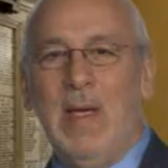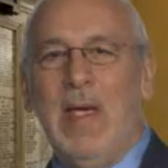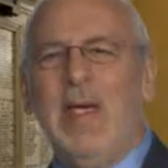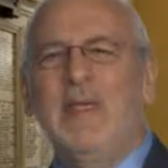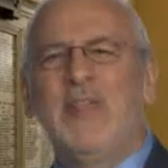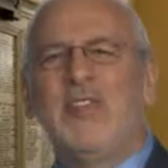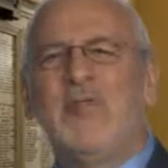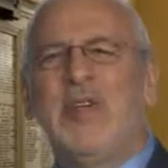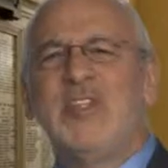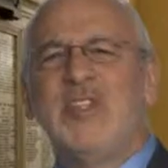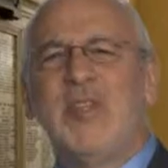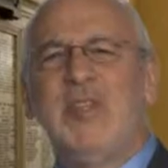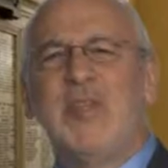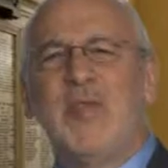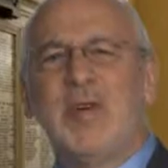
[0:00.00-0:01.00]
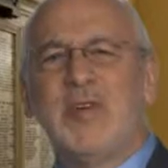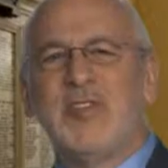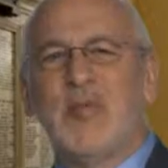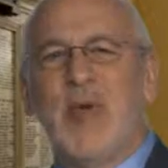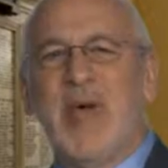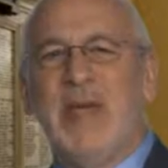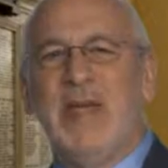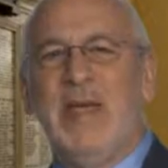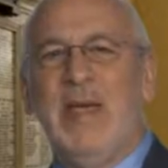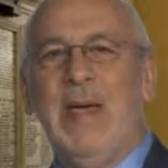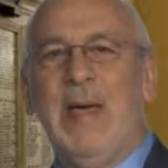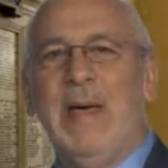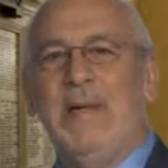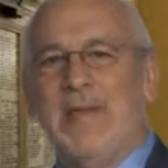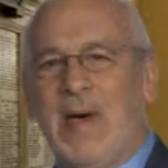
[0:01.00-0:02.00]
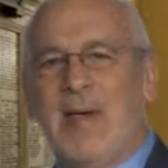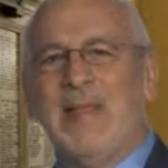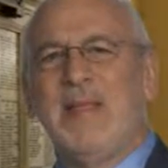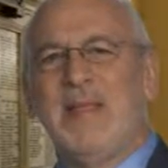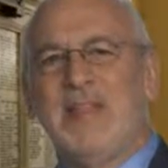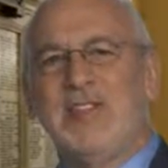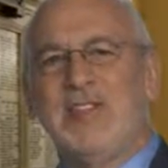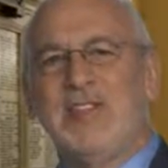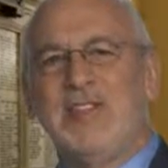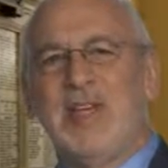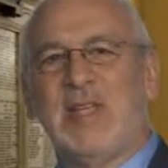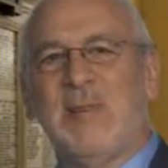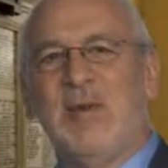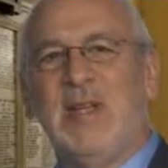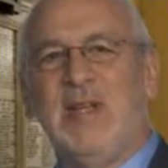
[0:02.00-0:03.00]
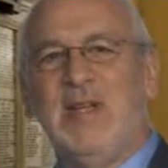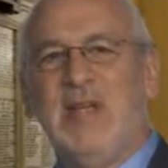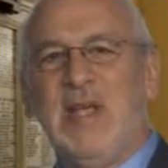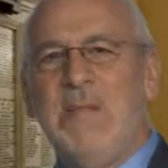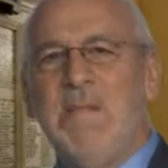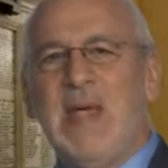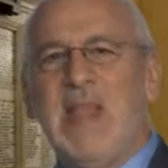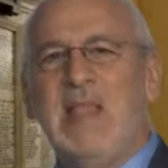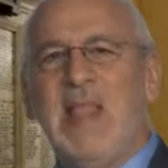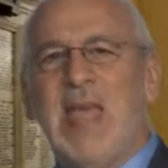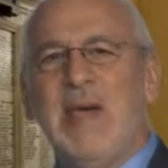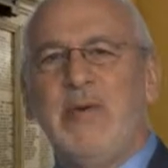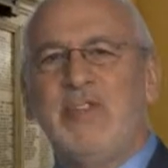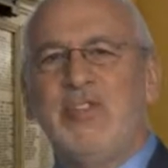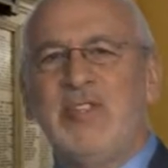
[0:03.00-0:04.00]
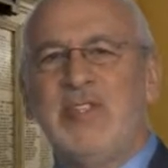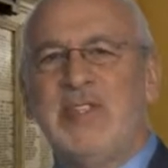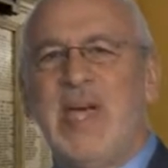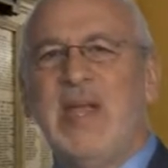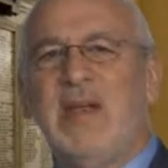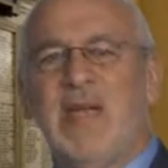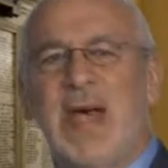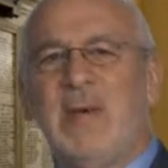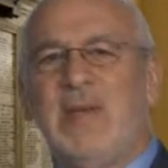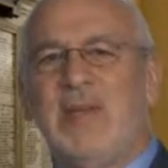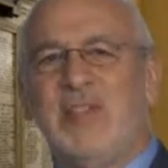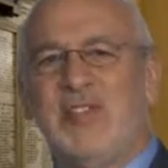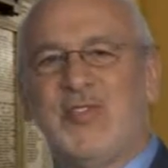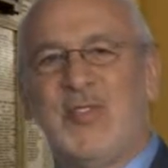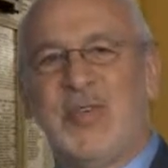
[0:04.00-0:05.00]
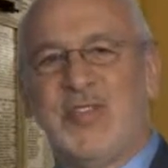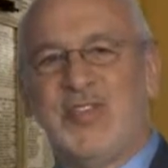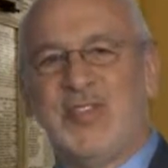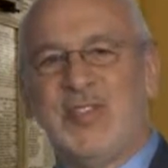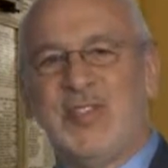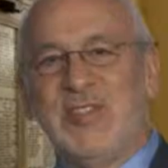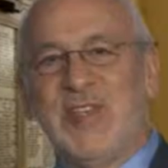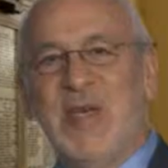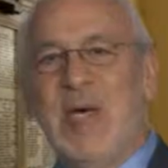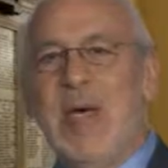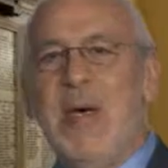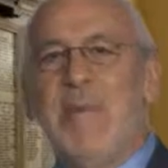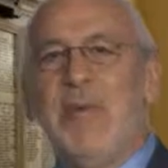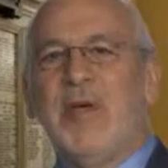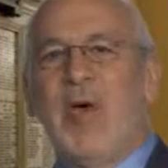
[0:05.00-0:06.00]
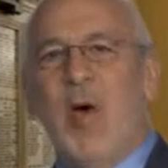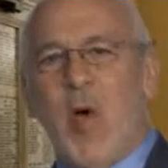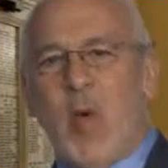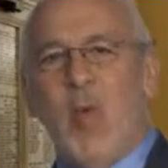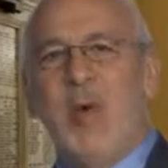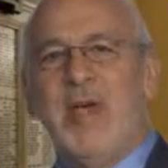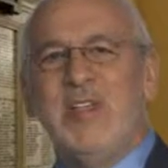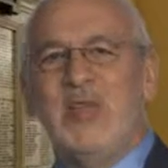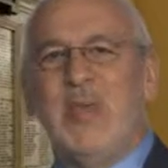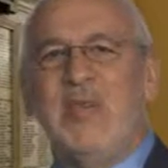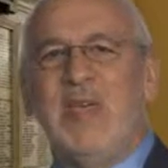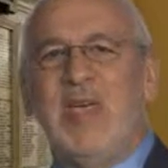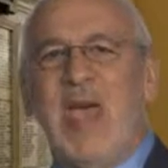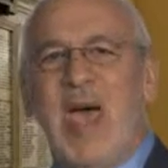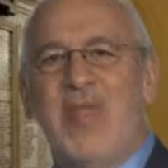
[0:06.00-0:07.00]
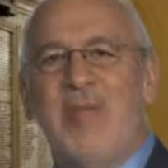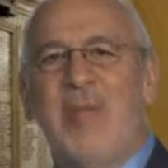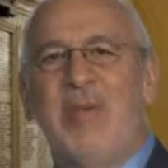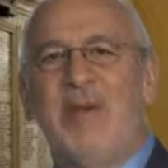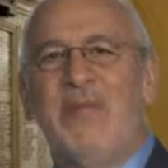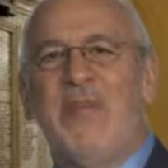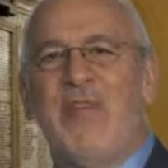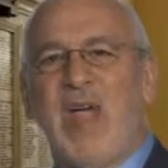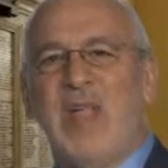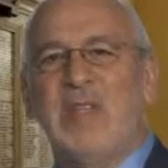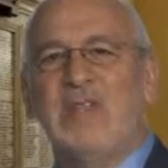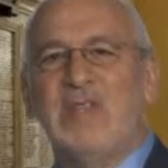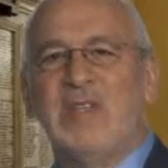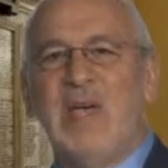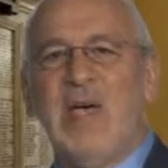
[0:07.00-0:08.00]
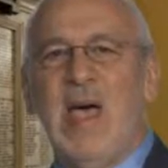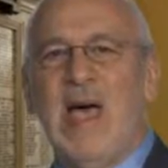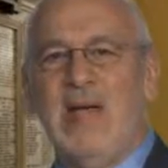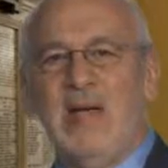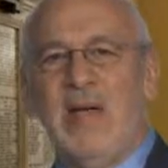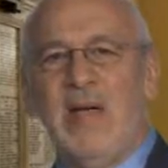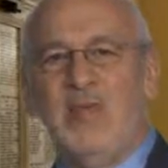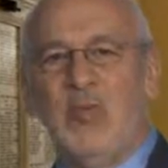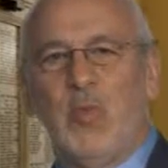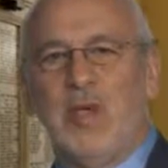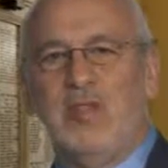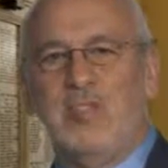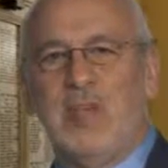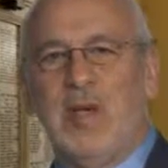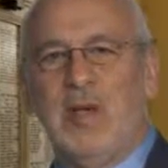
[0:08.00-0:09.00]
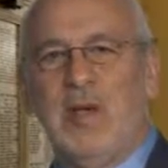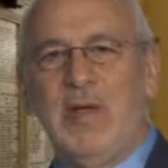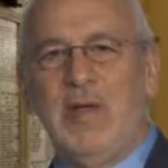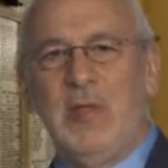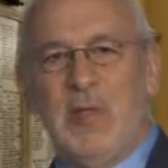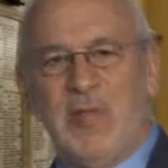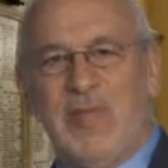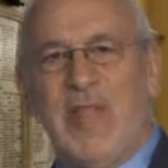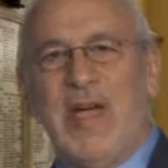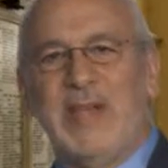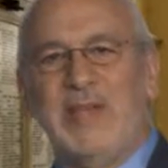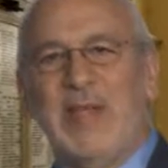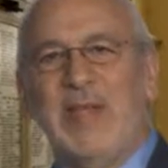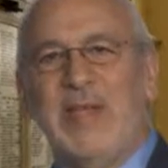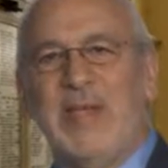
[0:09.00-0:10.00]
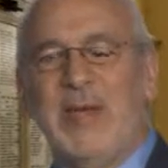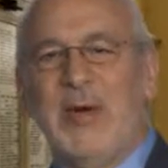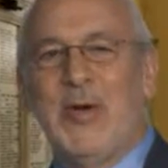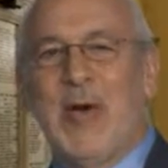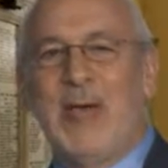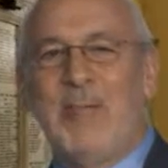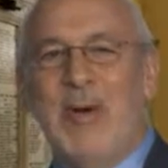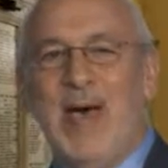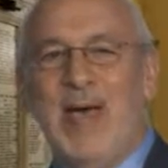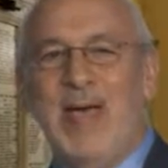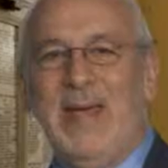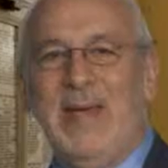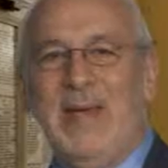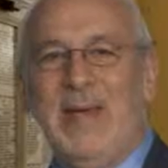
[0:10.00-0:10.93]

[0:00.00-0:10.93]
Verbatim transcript: In this richly diverse riding, the holidays are celebrated in many languages and countless traditions, but always with the gathering of friends and loved ones to reflect on the year gone by.